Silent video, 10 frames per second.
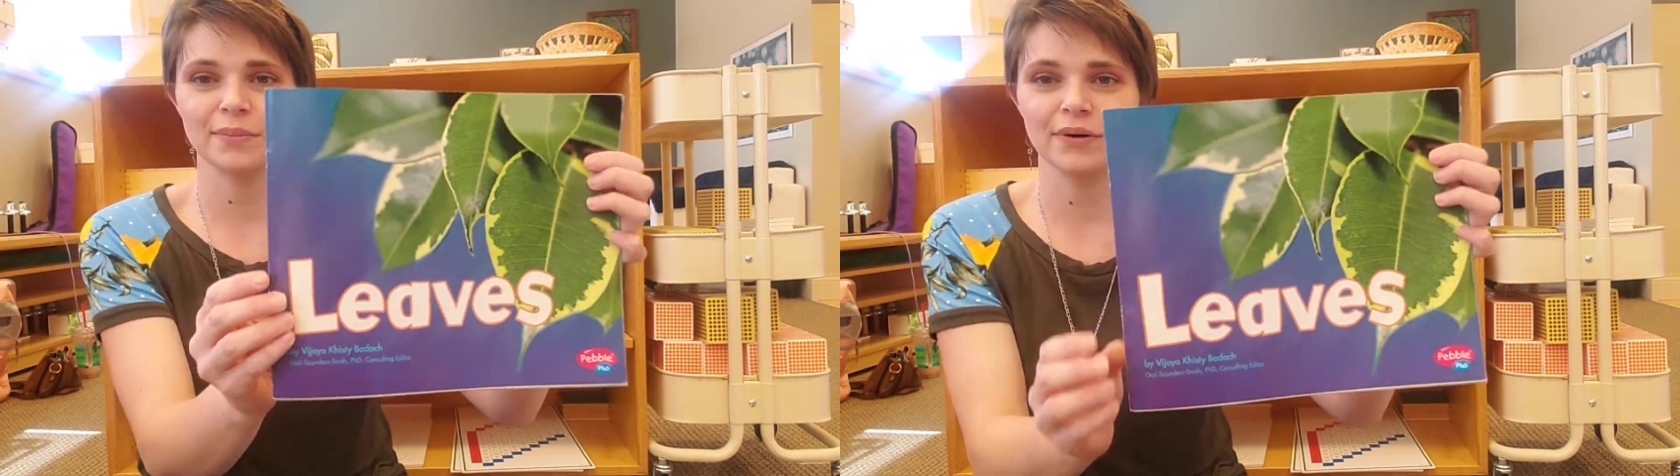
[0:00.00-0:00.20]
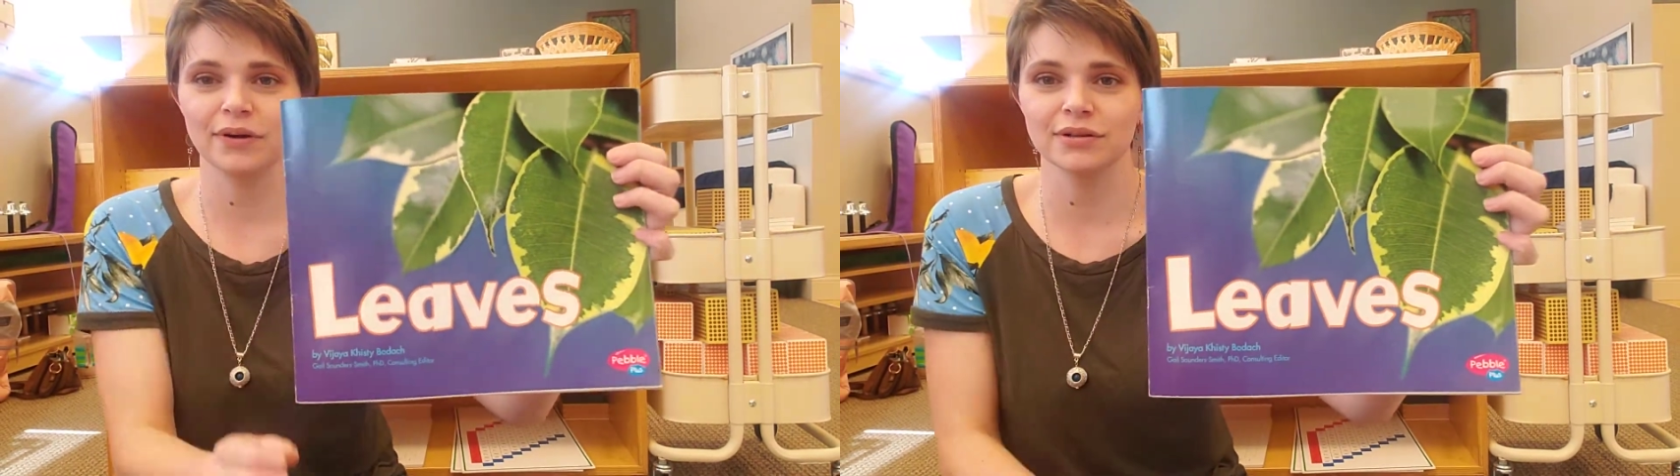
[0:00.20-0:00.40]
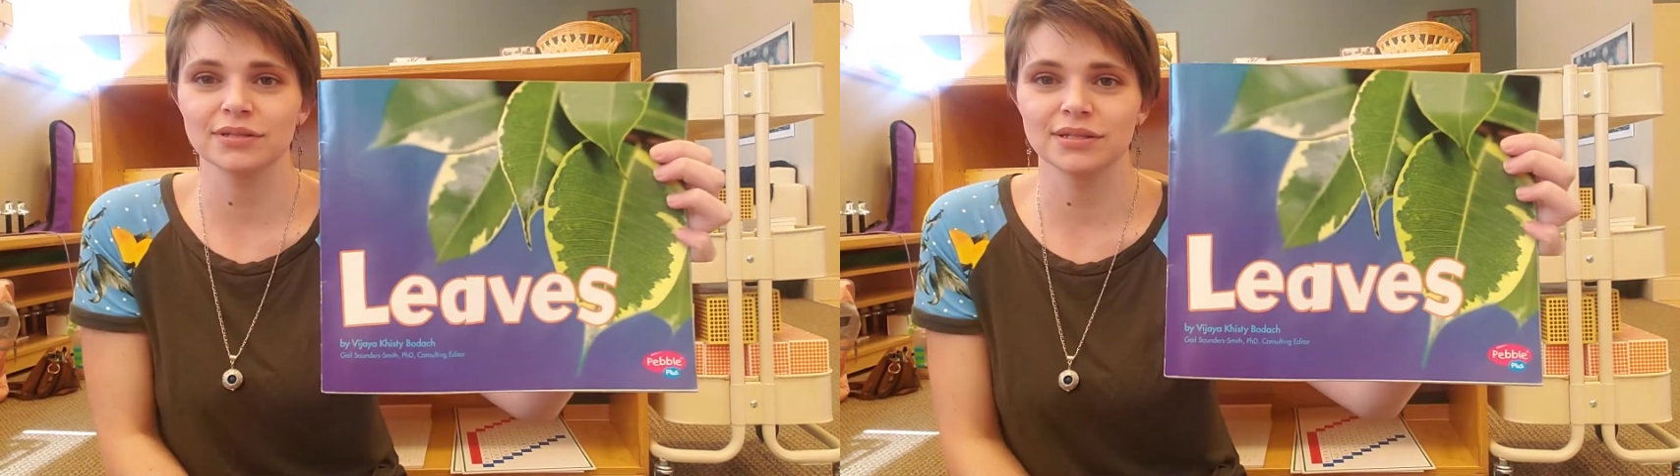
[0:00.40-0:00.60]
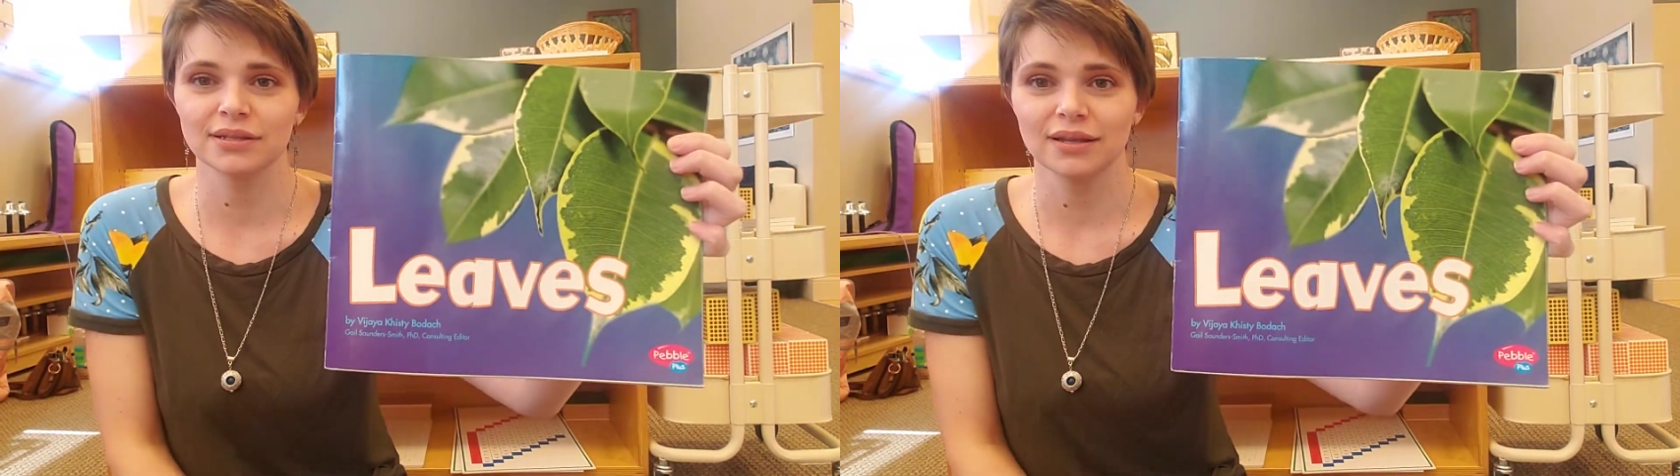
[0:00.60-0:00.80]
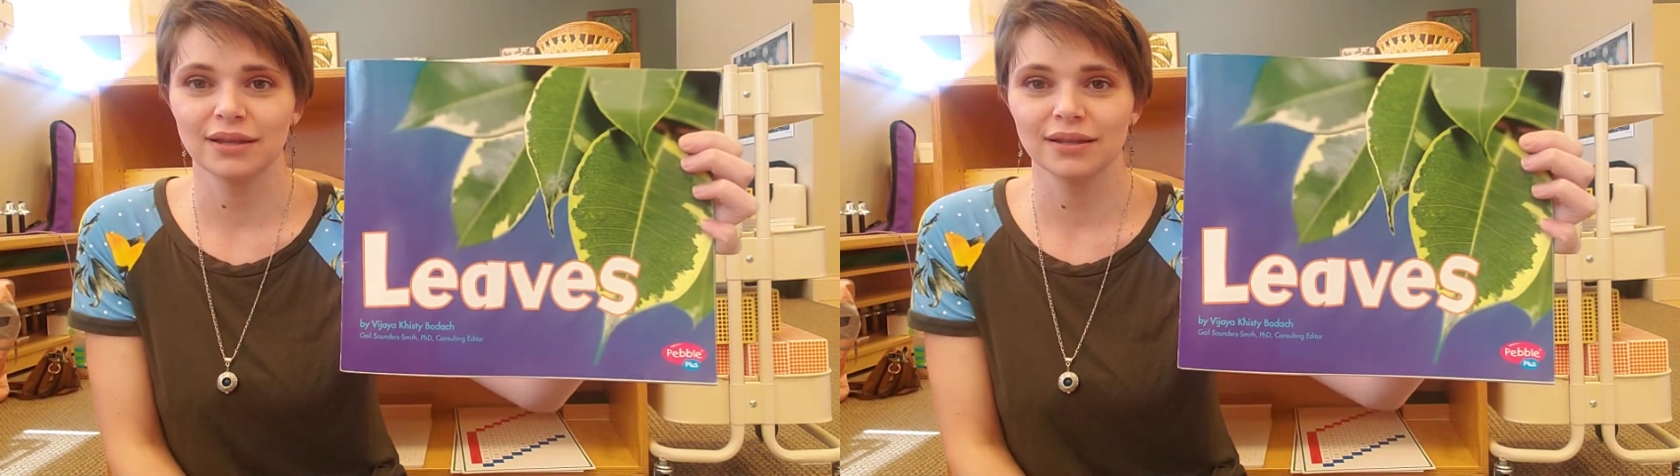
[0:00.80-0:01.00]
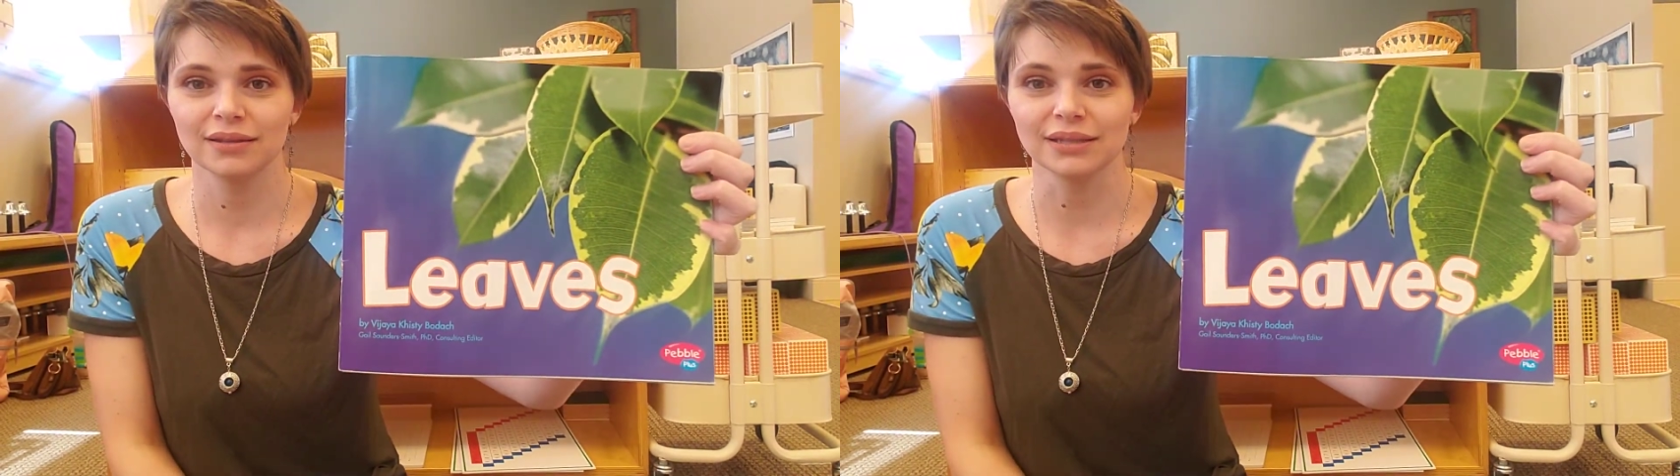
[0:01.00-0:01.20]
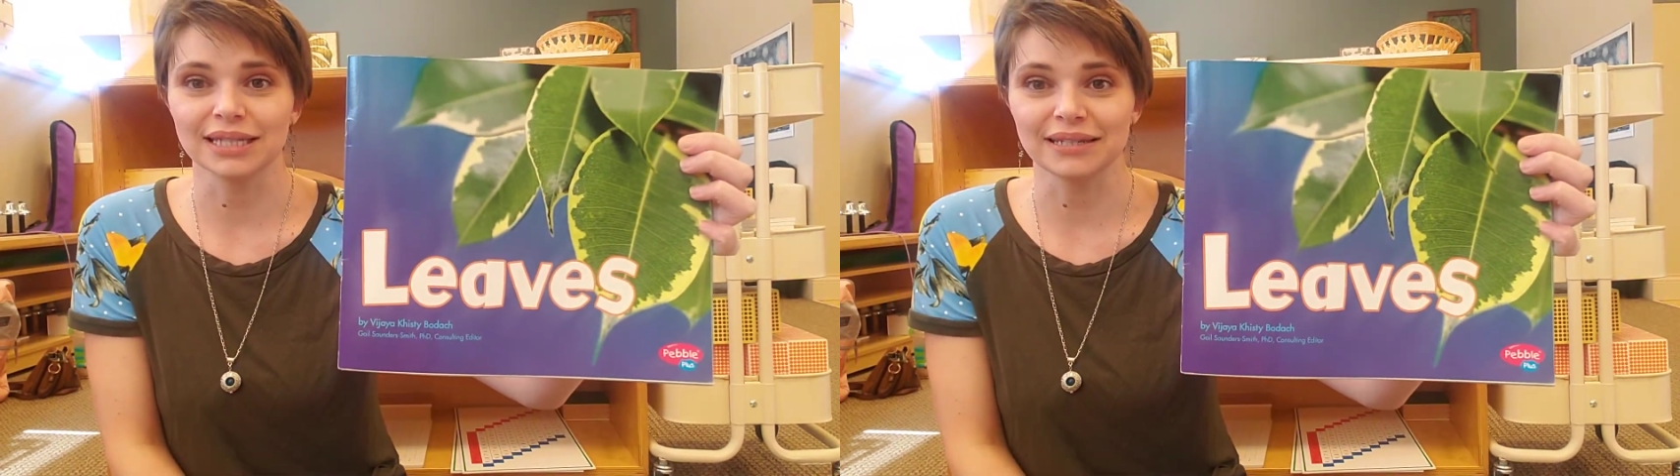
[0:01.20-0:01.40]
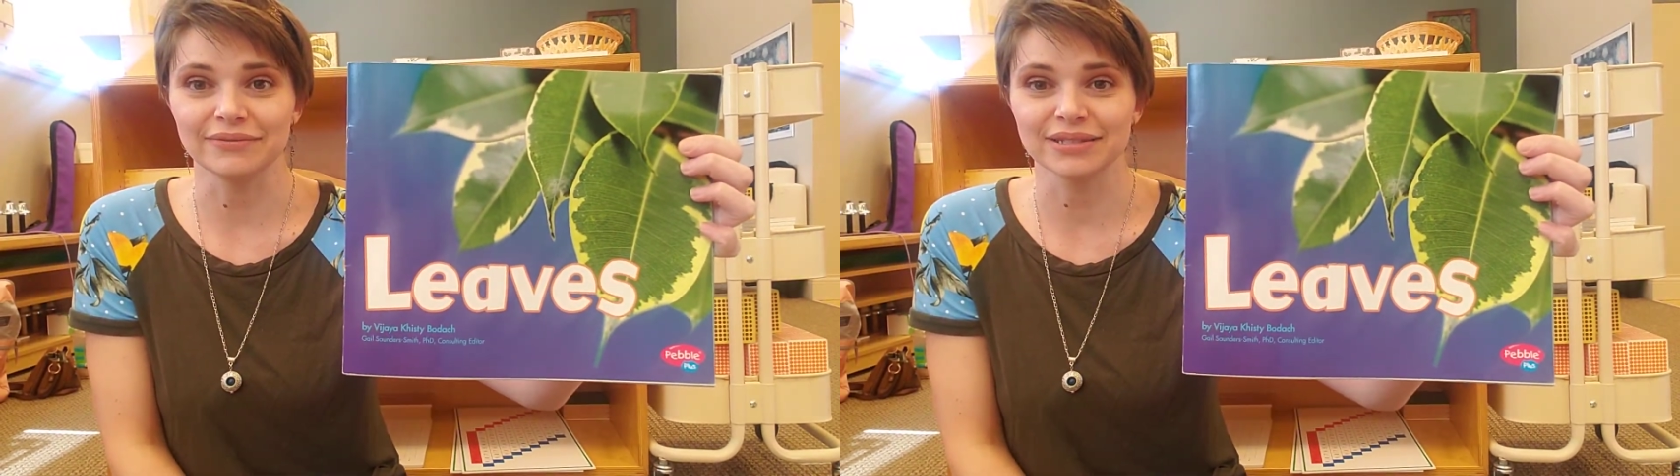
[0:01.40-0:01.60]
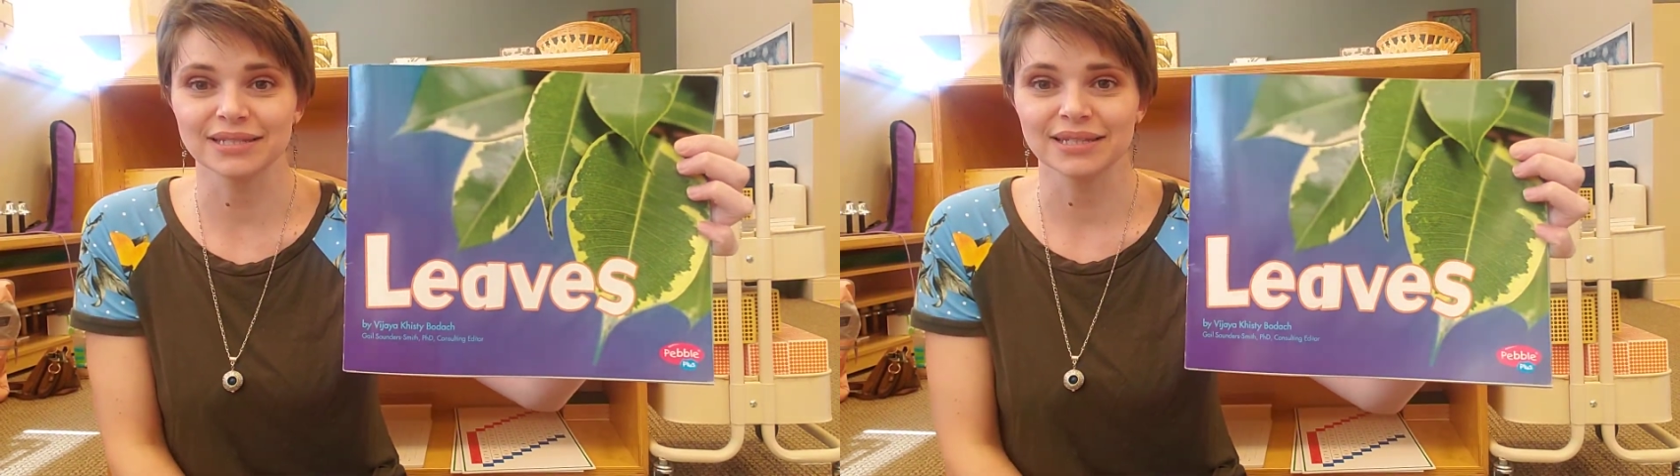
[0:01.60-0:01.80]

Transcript: parts, leaves.